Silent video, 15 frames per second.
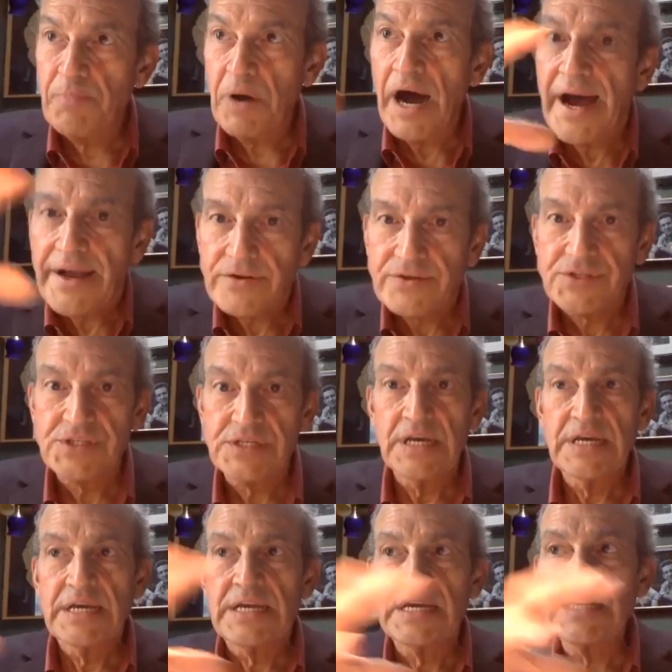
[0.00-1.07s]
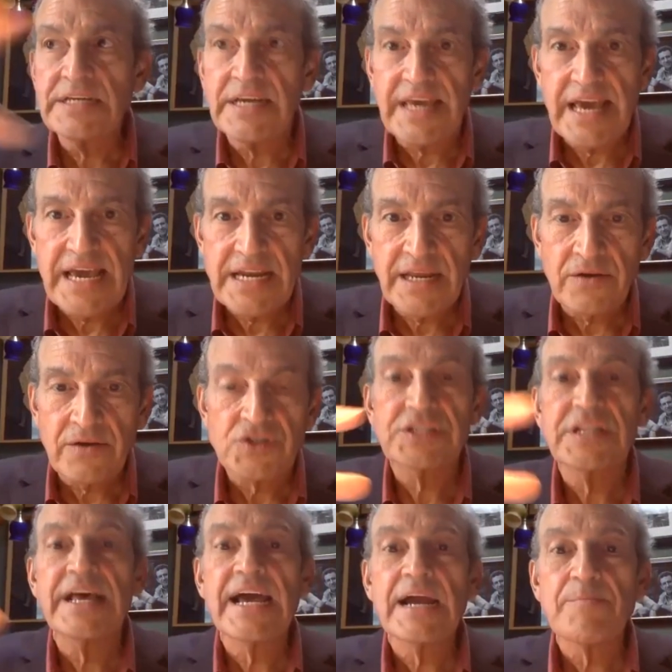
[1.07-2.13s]
piles indicating, or
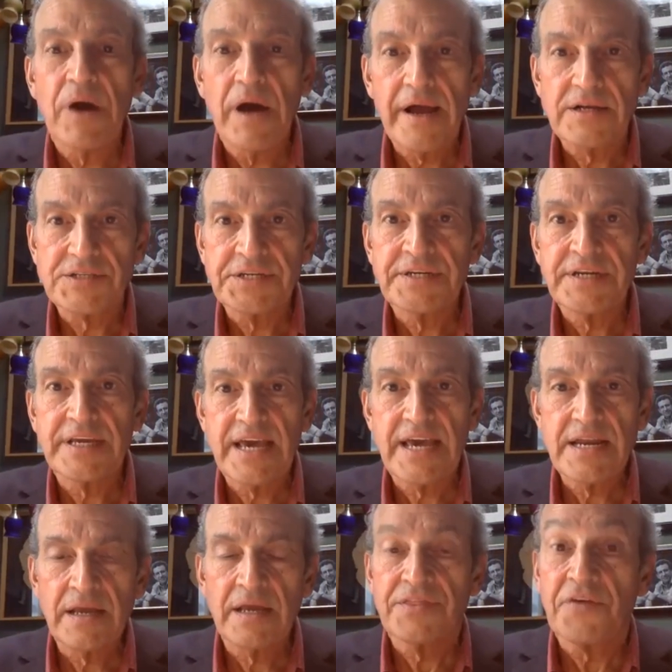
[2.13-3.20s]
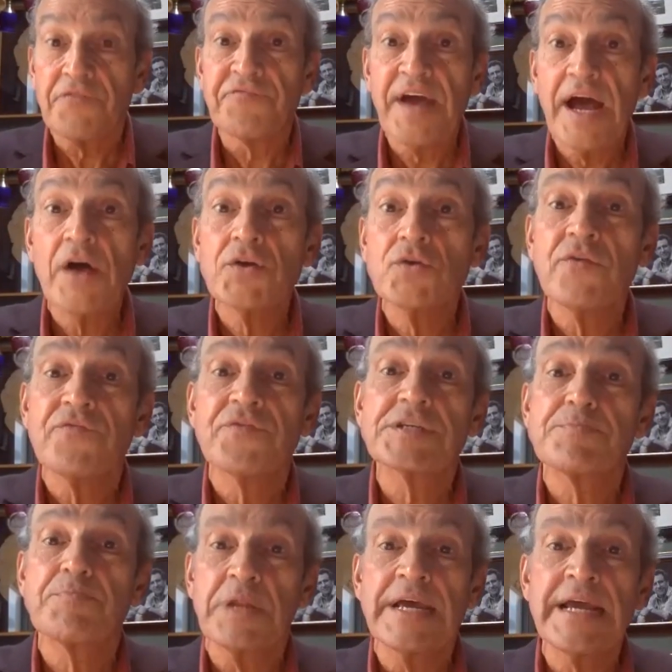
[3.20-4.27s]
slag piles indicating the value of
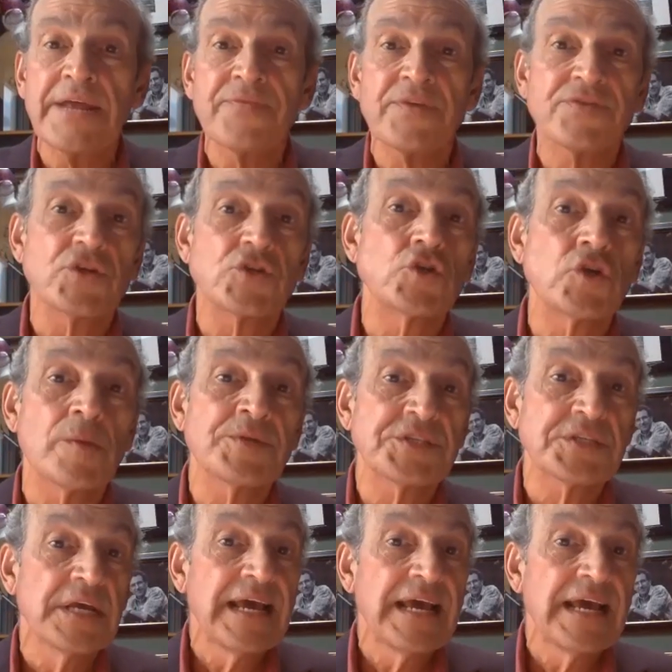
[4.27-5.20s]
this plain that the Germans